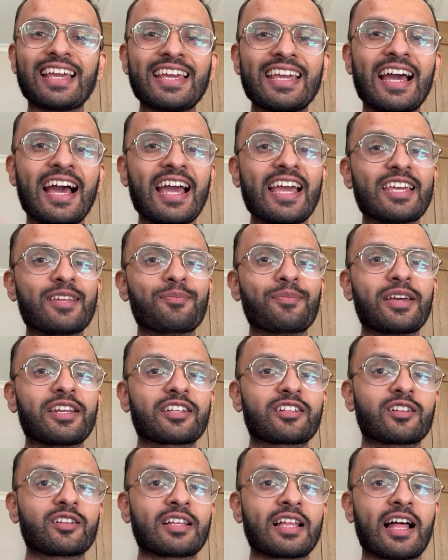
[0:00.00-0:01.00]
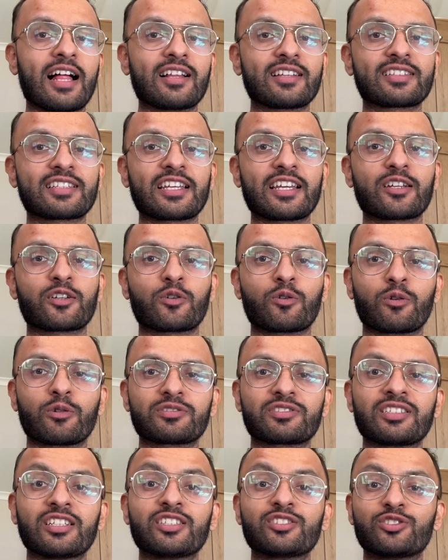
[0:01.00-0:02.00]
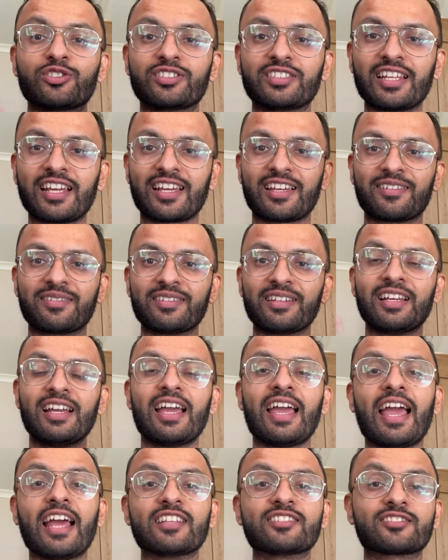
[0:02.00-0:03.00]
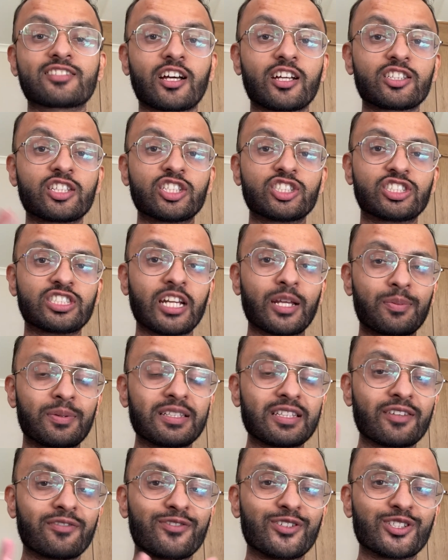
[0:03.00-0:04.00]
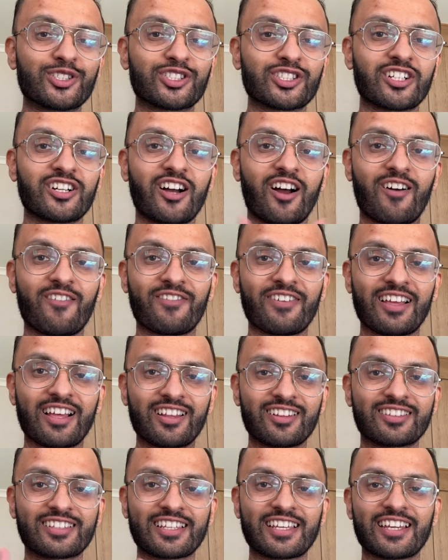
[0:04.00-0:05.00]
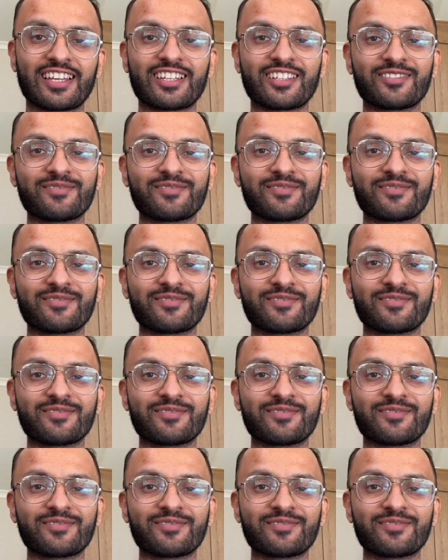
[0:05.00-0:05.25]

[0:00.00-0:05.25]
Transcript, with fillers: AI in medical healthcare course today and start shaping the future of healthcare.